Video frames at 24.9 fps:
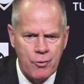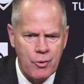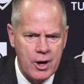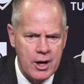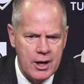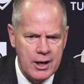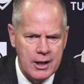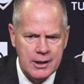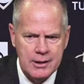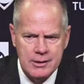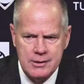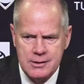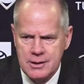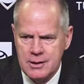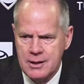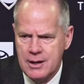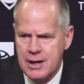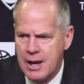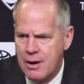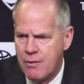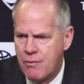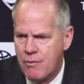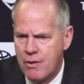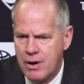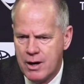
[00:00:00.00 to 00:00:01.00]
ratings and
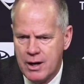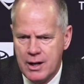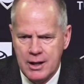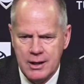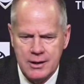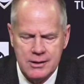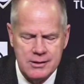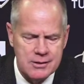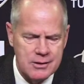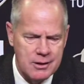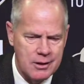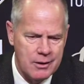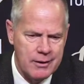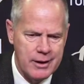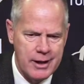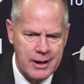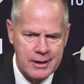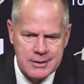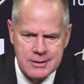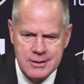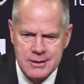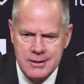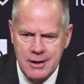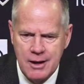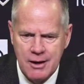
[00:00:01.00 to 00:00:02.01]
net ratings and all
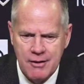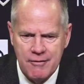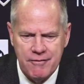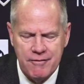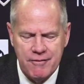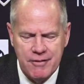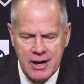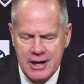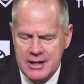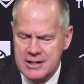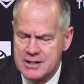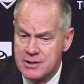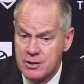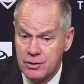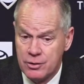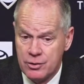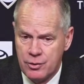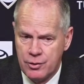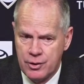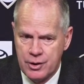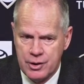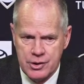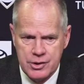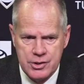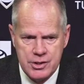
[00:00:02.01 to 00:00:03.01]
that stuff. I still
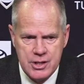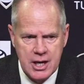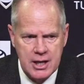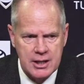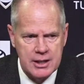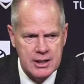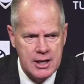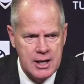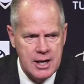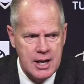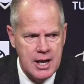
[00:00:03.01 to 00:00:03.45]
don't understand the